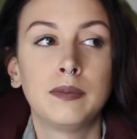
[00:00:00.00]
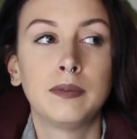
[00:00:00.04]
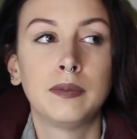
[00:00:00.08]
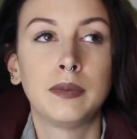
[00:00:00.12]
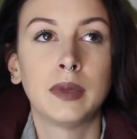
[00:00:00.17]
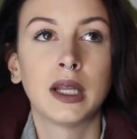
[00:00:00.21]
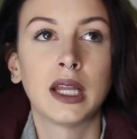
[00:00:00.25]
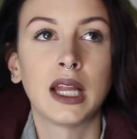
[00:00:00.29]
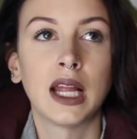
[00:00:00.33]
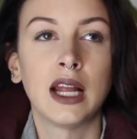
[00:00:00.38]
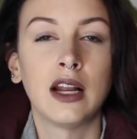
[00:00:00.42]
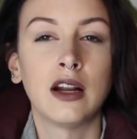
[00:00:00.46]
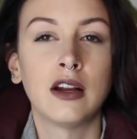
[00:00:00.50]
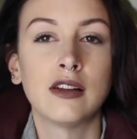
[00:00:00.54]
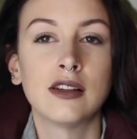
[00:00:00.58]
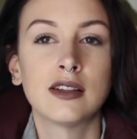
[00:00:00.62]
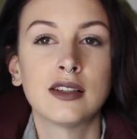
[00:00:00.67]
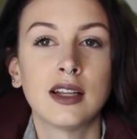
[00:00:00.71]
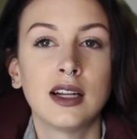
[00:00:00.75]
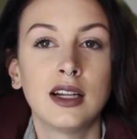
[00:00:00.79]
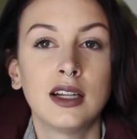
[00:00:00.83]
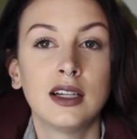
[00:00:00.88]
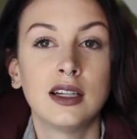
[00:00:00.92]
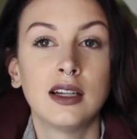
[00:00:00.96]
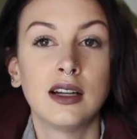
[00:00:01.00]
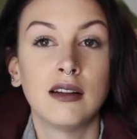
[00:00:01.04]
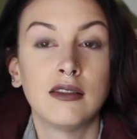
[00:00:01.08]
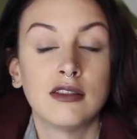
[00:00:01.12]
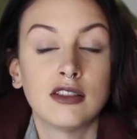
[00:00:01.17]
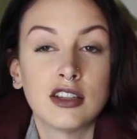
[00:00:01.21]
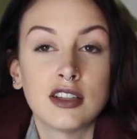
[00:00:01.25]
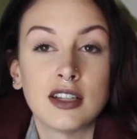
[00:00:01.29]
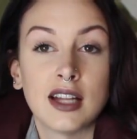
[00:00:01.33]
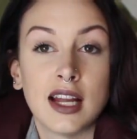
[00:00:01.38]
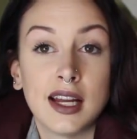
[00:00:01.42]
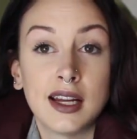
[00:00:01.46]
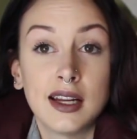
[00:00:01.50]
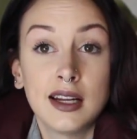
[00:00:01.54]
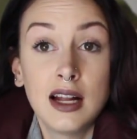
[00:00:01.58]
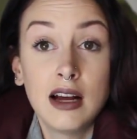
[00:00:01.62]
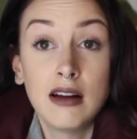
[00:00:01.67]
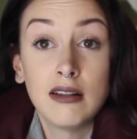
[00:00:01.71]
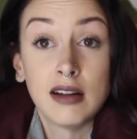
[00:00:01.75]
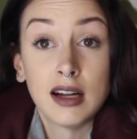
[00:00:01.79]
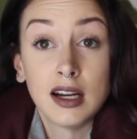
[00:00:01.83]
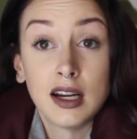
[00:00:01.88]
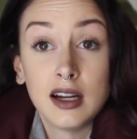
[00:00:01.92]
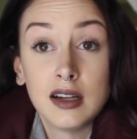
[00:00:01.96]
But then all of a sudden I was just hanging
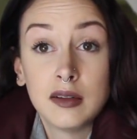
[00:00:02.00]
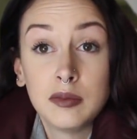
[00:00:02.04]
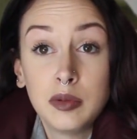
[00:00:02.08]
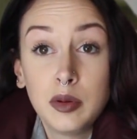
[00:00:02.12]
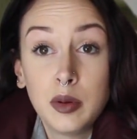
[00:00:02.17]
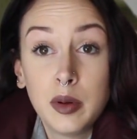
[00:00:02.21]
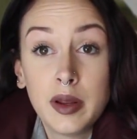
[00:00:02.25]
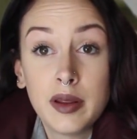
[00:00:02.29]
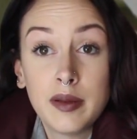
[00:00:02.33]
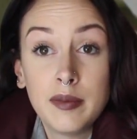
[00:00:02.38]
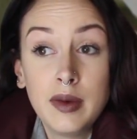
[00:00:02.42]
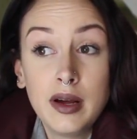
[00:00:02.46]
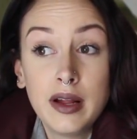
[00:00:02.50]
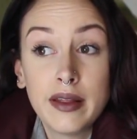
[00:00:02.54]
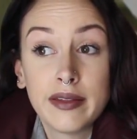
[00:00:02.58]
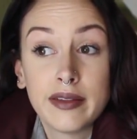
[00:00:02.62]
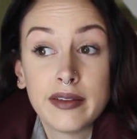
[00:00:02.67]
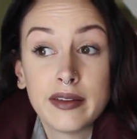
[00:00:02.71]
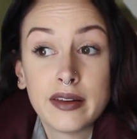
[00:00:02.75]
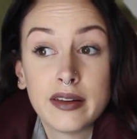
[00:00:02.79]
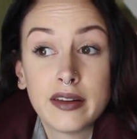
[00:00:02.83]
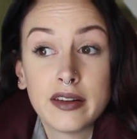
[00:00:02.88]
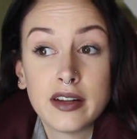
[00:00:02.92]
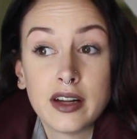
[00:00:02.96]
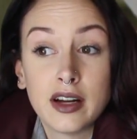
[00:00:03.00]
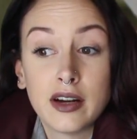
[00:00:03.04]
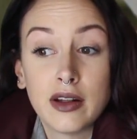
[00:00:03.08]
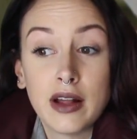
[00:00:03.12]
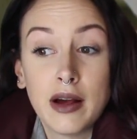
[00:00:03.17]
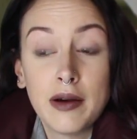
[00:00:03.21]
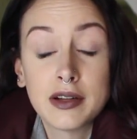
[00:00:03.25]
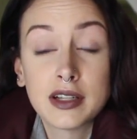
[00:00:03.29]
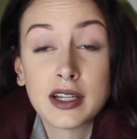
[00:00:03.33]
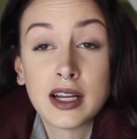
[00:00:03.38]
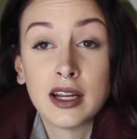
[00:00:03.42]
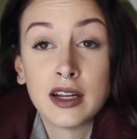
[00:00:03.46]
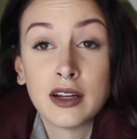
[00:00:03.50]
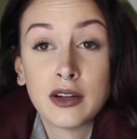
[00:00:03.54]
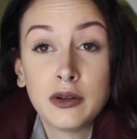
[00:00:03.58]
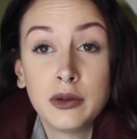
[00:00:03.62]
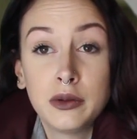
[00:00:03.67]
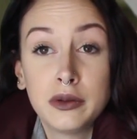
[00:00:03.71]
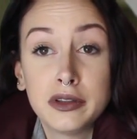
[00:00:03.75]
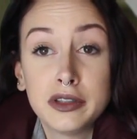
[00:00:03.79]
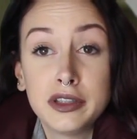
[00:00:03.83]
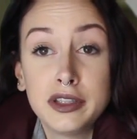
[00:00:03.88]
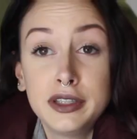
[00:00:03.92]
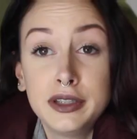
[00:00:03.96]
out and I got employee of the month, so that was kind of
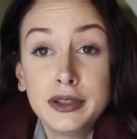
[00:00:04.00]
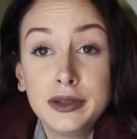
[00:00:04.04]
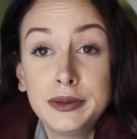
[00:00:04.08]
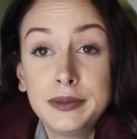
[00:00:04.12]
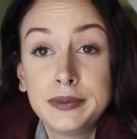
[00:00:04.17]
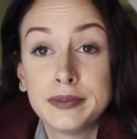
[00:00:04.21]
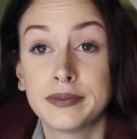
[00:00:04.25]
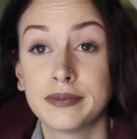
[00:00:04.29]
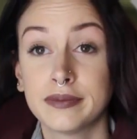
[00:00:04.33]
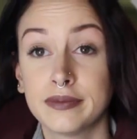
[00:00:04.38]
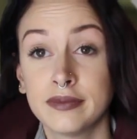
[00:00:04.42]
cool too.